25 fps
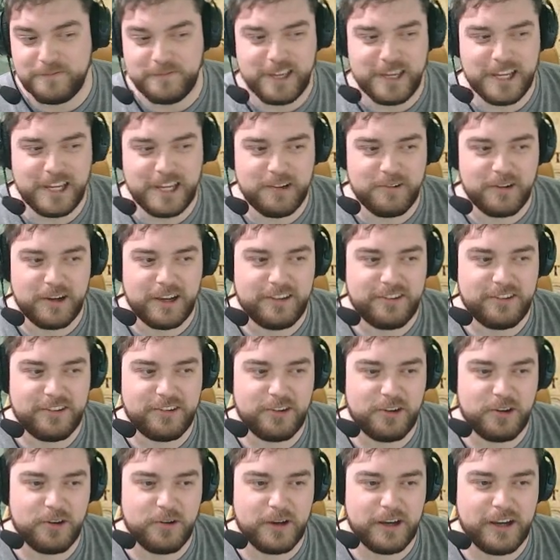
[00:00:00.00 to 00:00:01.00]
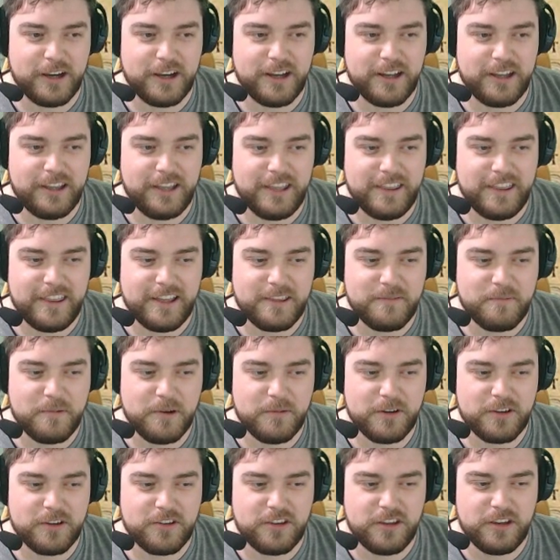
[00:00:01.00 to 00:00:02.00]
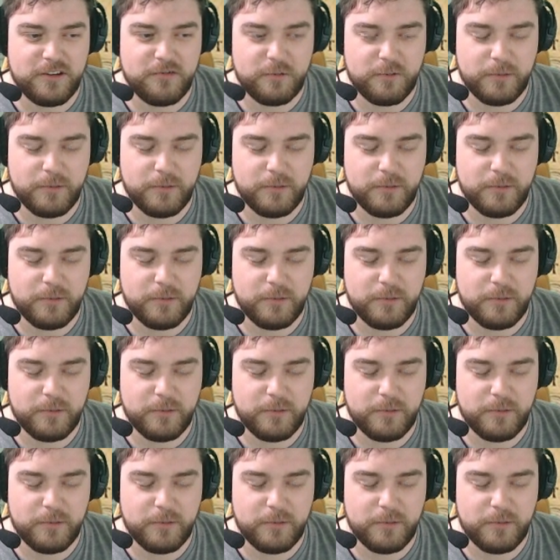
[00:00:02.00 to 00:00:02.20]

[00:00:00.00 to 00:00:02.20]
Anyway, so yeah, that's pretty much it.